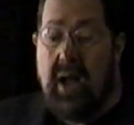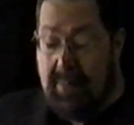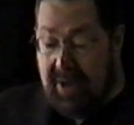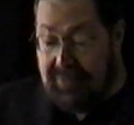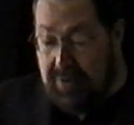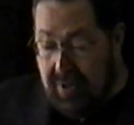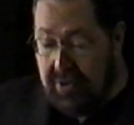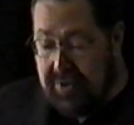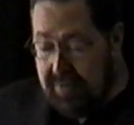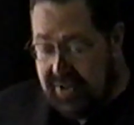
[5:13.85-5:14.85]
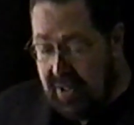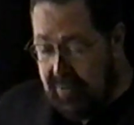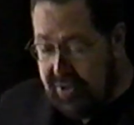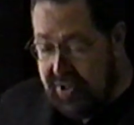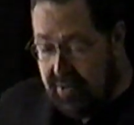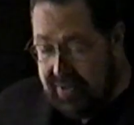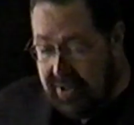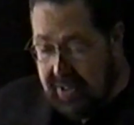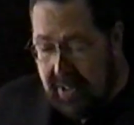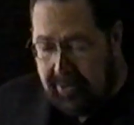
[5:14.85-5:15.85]
I made a few notes, which I will share
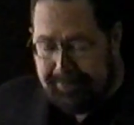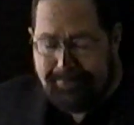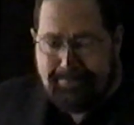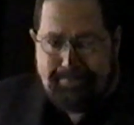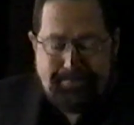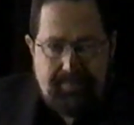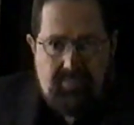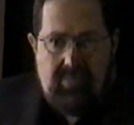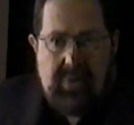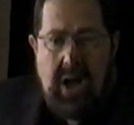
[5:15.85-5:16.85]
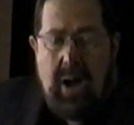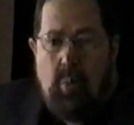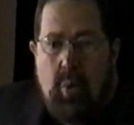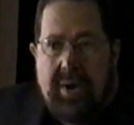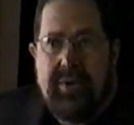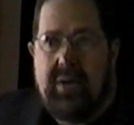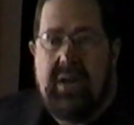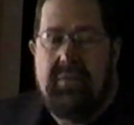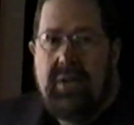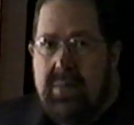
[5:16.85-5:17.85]
with you now. I wonder
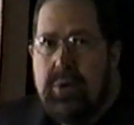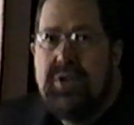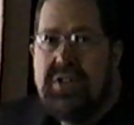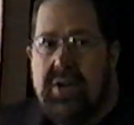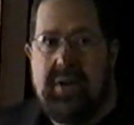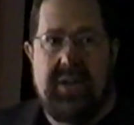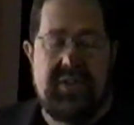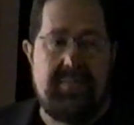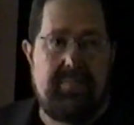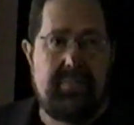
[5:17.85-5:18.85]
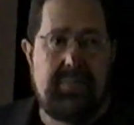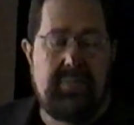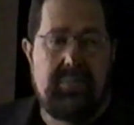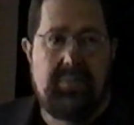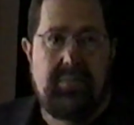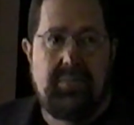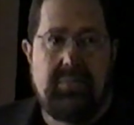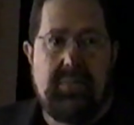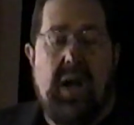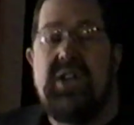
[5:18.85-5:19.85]
if libertarianism
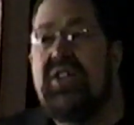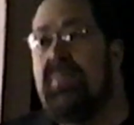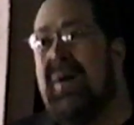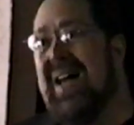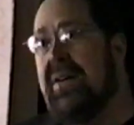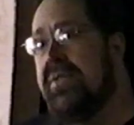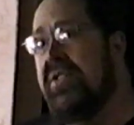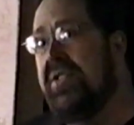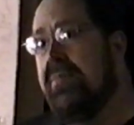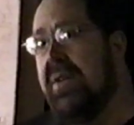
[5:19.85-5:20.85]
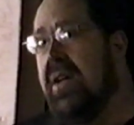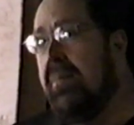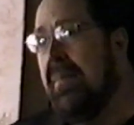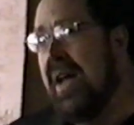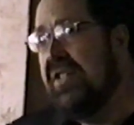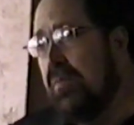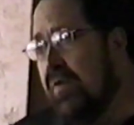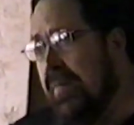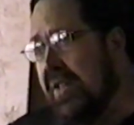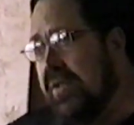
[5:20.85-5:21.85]
aspires to be a mass
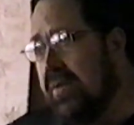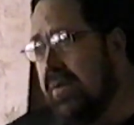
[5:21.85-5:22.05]
movement.